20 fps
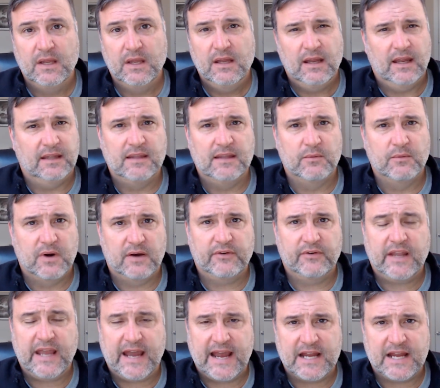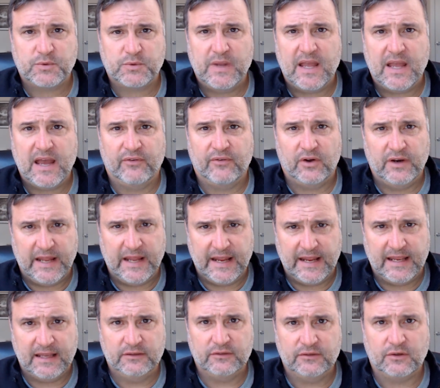And then whatever cash we have on
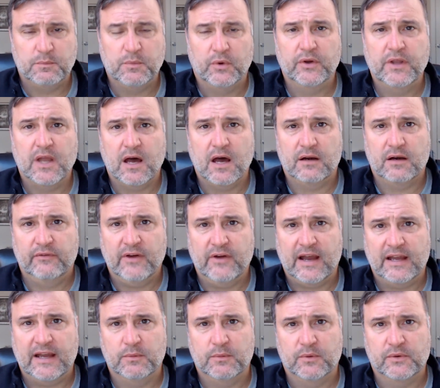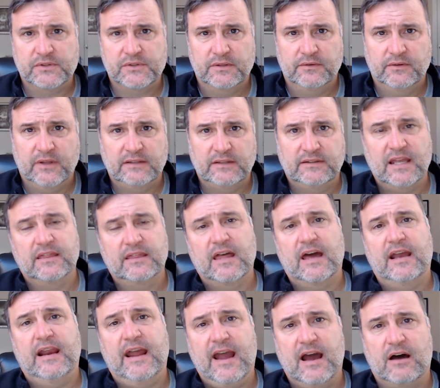hand or bullion or valuables, they take
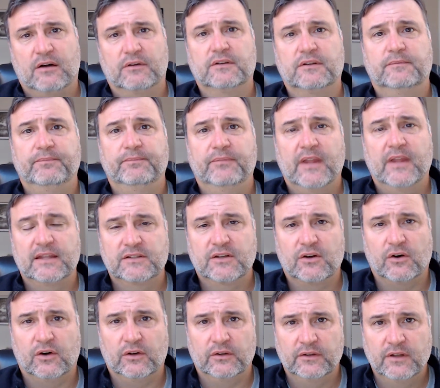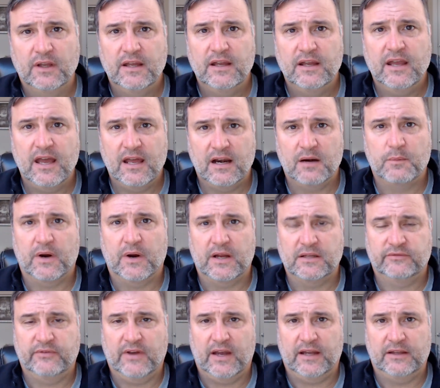that out. That's called enterprise
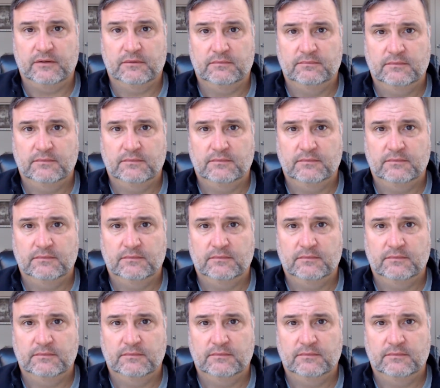value.